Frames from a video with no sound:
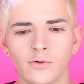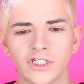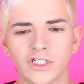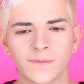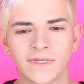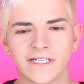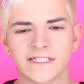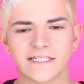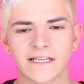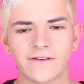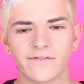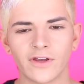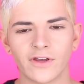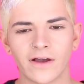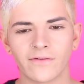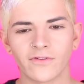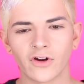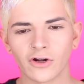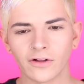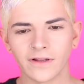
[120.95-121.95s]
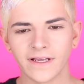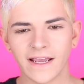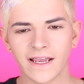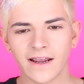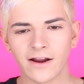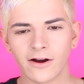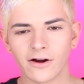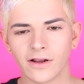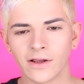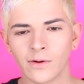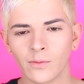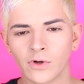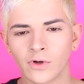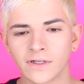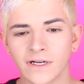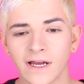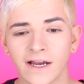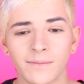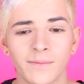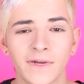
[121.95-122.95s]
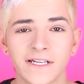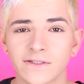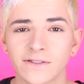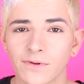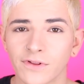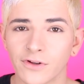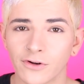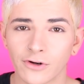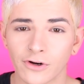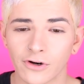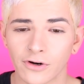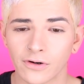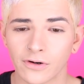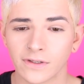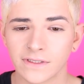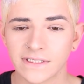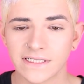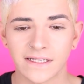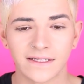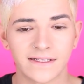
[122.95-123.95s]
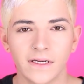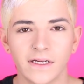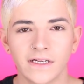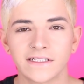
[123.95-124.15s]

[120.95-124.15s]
Which means if you have curly hair, it will not mess with your curls.